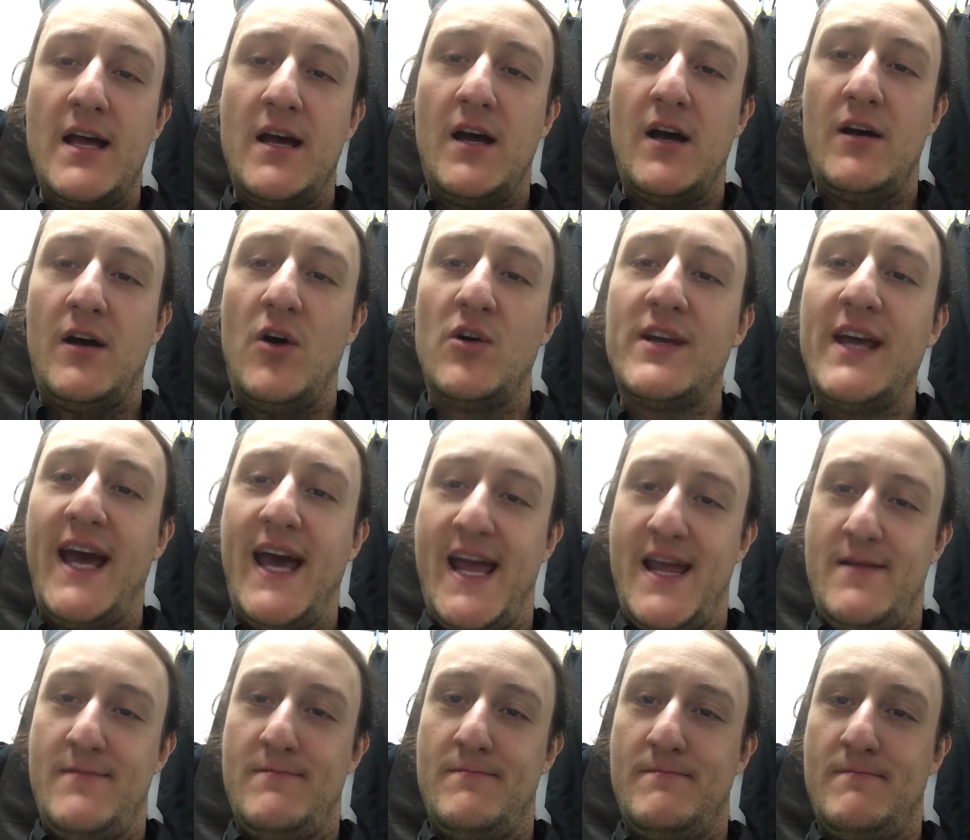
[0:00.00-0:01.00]
Okay,
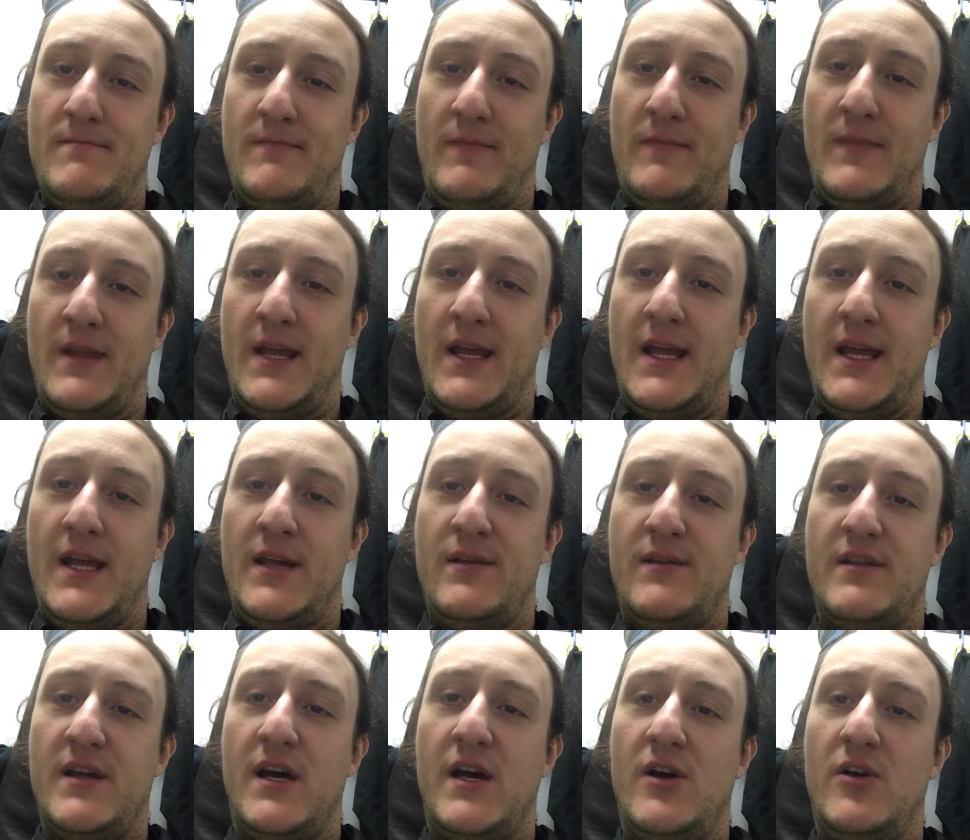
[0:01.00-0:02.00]

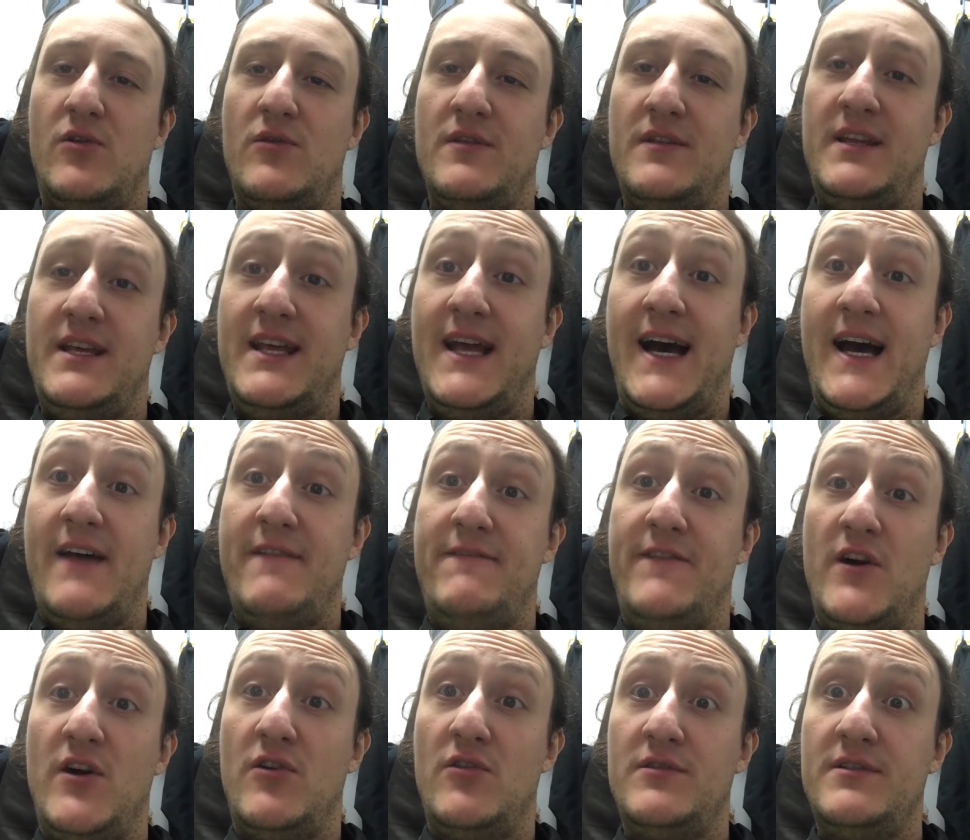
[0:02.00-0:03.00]
so the
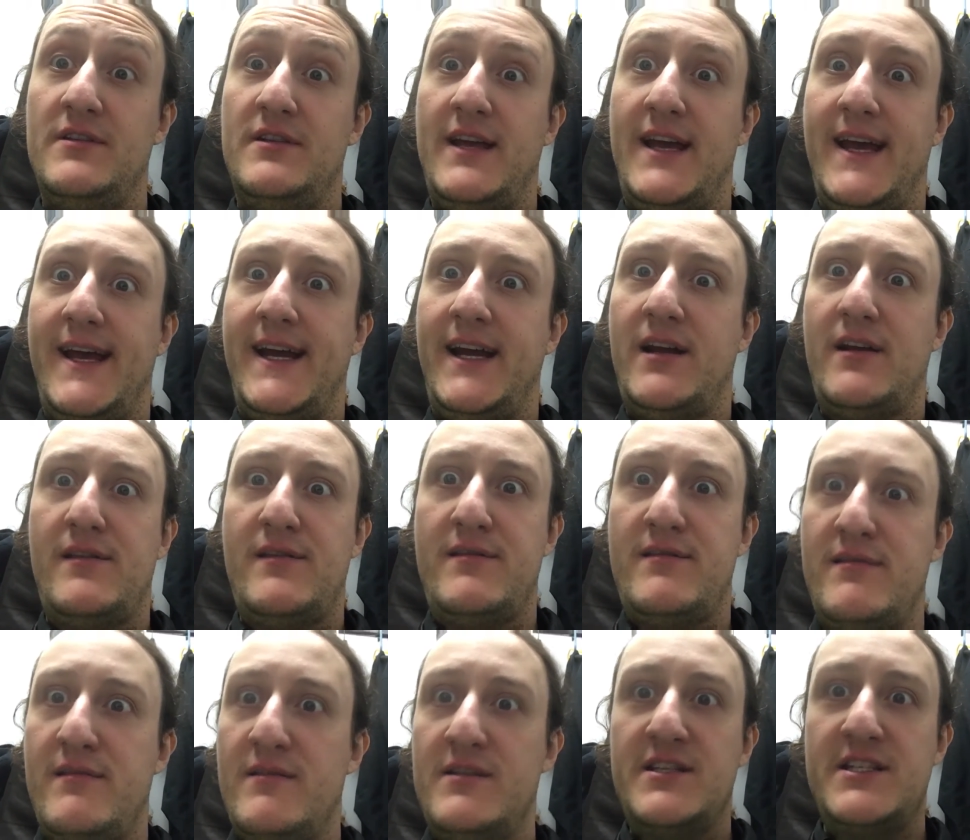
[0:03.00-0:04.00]
iPhone
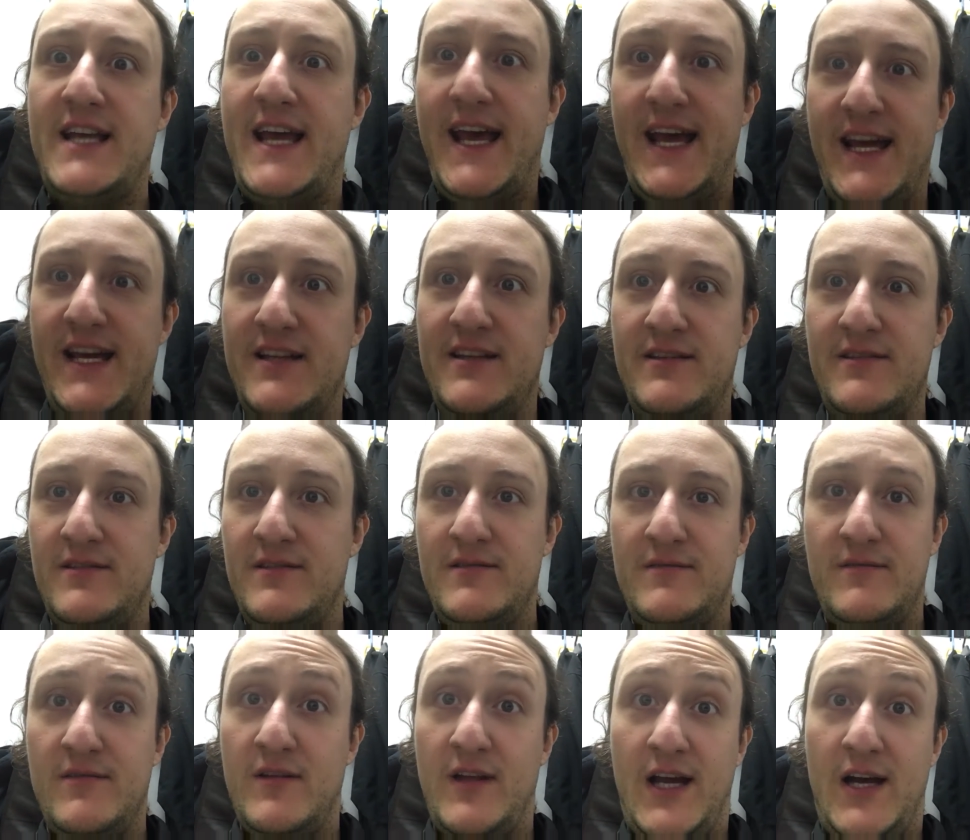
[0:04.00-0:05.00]
X, 10,
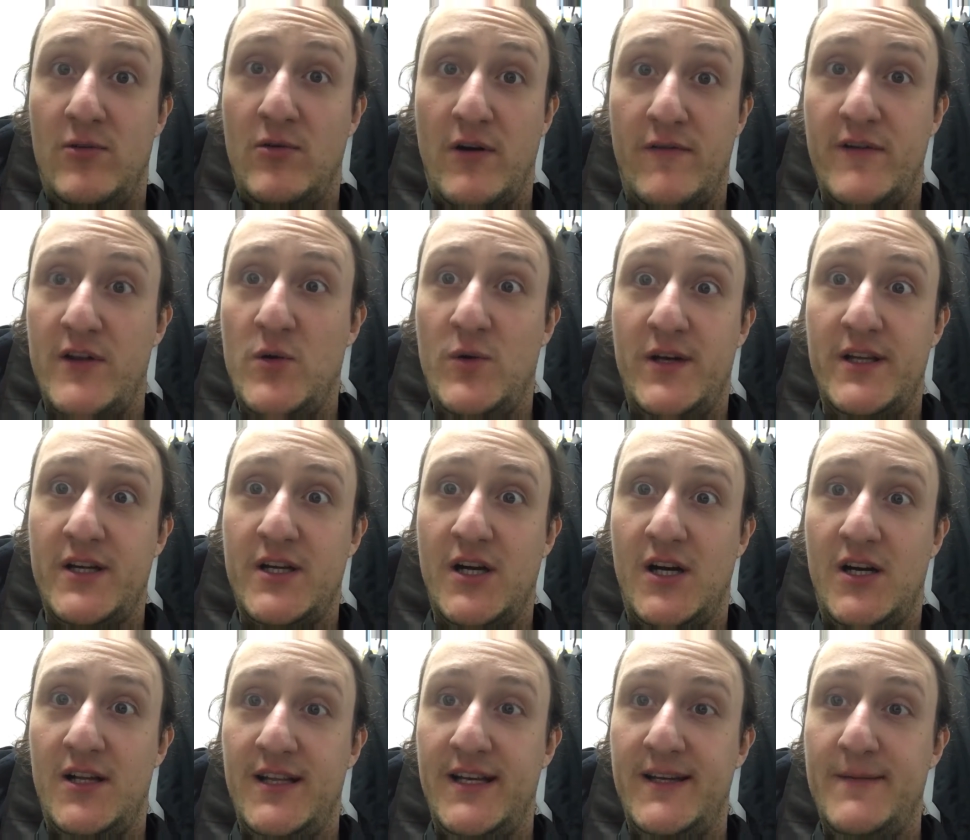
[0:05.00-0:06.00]
however you want to
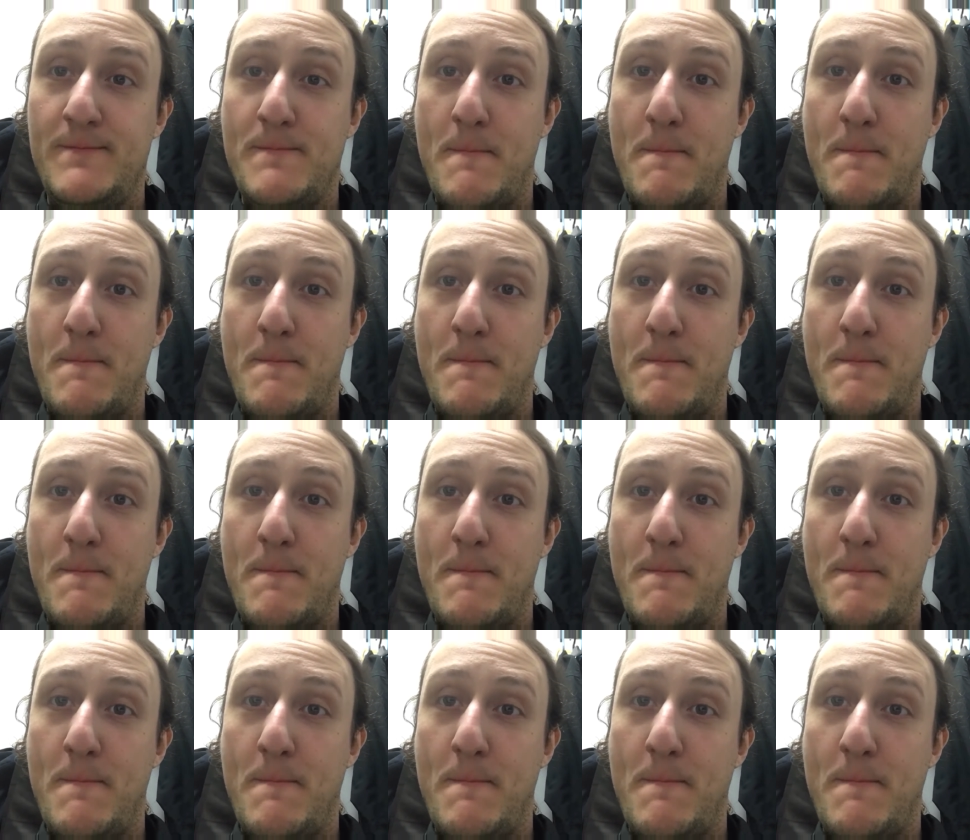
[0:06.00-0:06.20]
call it,